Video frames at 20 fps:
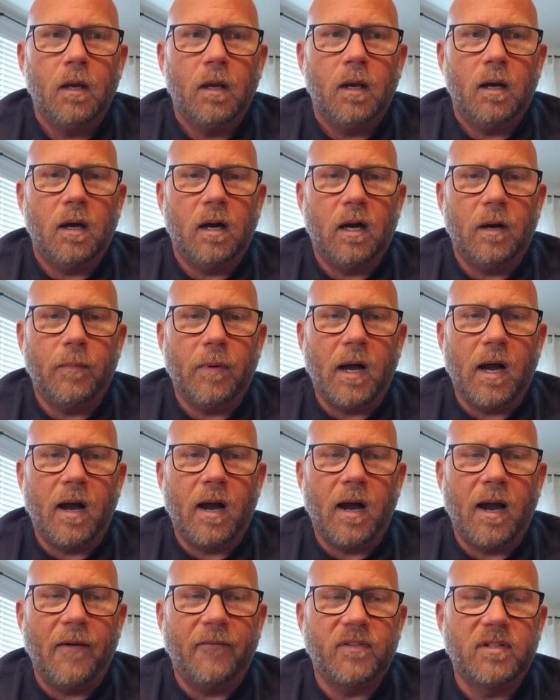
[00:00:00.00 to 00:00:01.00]

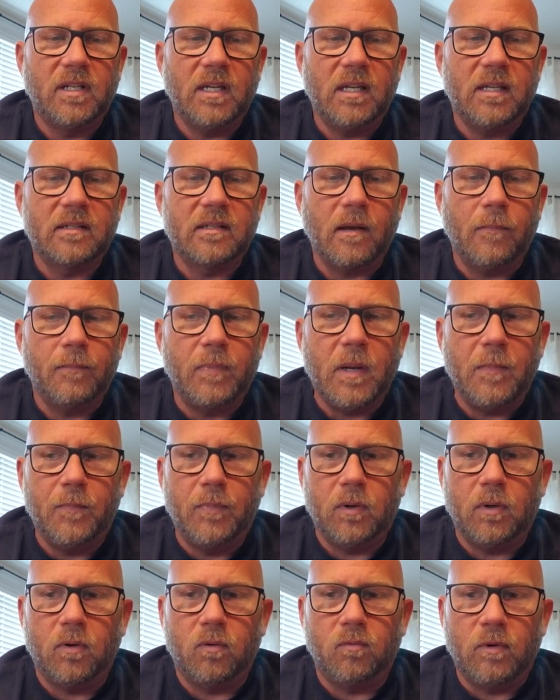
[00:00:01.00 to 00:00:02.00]
I've seen some
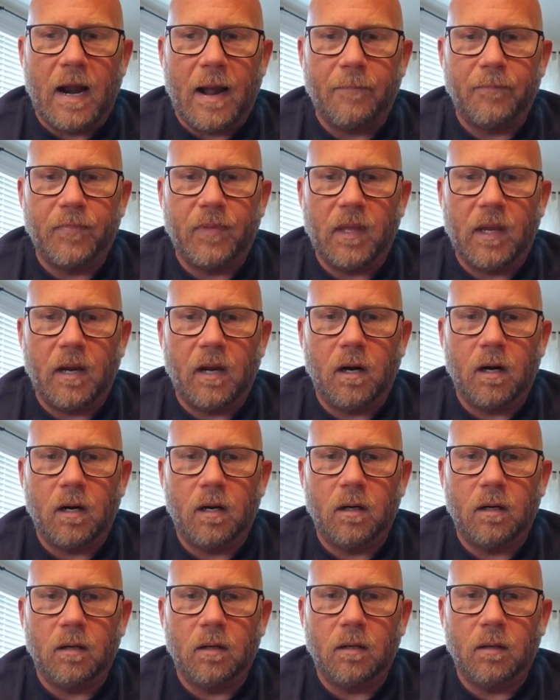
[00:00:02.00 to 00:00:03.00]
people wrap
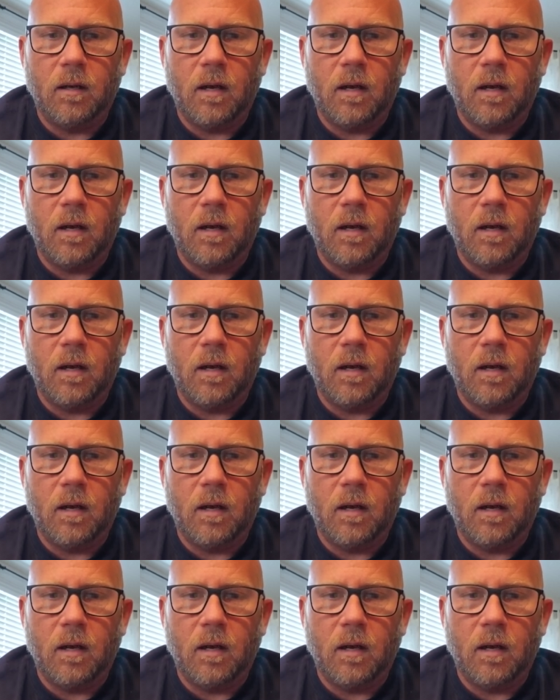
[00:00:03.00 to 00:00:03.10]
their